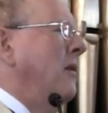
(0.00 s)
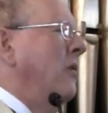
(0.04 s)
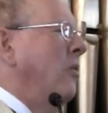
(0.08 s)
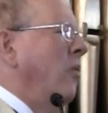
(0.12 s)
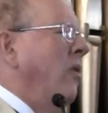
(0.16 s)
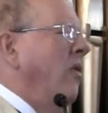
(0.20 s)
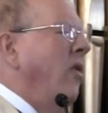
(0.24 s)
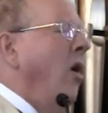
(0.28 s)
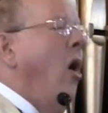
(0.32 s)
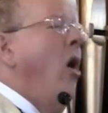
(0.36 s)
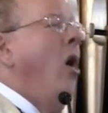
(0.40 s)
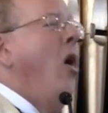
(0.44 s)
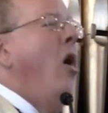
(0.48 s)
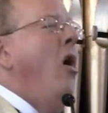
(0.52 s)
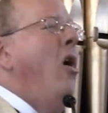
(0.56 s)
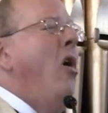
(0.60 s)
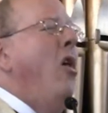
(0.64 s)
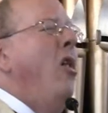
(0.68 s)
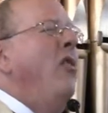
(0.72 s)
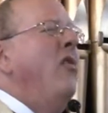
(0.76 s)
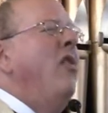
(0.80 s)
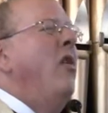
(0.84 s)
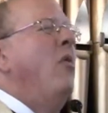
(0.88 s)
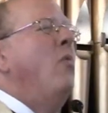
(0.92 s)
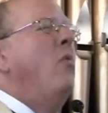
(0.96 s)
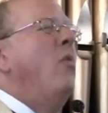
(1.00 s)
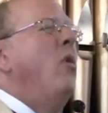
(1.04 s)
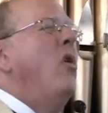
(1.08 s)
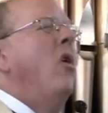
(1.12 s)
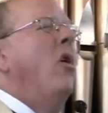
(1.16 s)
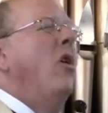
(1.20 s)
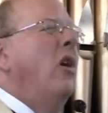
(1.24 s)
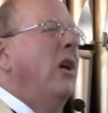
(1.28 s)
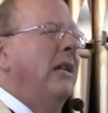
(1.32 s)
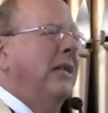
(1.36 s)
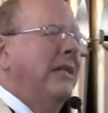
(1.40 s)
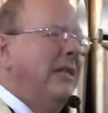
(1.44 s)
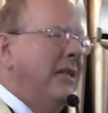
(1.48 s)
with all the
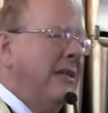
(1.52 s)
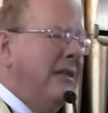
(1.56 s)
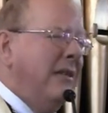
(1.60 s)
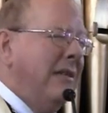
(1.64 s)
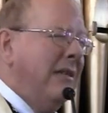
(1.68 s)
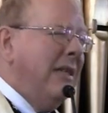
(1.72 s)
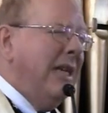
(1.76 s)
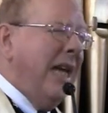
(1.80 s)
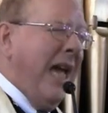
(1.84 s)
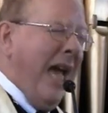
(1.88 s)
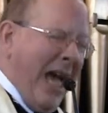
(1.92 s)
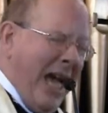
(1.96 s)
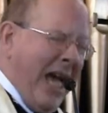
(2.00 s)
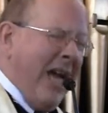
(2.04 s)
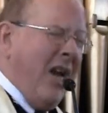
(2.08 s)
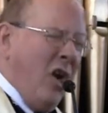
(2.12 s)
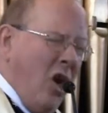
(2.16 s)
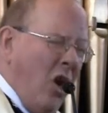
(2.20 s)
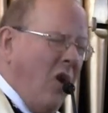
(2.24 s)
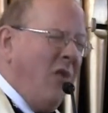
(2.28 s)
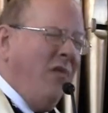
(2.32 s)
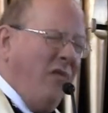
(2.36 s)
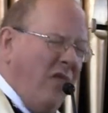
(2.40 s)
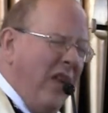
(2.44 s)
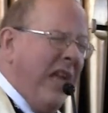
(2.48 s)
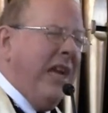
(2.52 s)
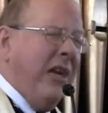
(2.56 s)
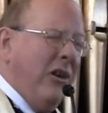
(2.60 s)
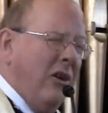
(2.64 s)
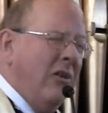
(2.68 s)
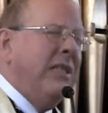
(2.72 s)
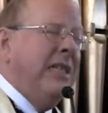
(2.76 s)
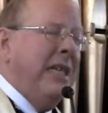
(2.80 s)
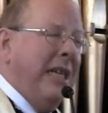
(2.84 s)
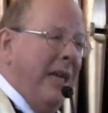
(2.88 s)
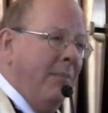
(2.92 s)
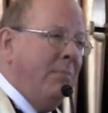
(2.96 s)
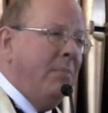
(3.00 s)
world at her
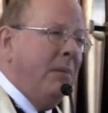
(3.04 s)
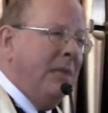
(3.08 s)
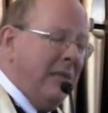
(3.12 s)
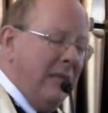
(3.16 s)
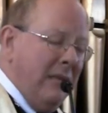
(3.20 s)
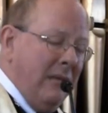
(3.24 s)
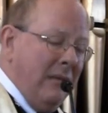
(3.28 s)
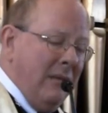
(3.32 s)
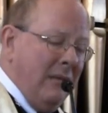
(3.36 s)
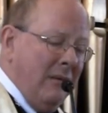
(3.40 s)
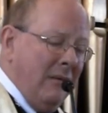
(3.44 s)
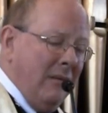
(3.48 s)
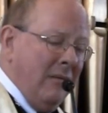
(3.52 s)
fingertips,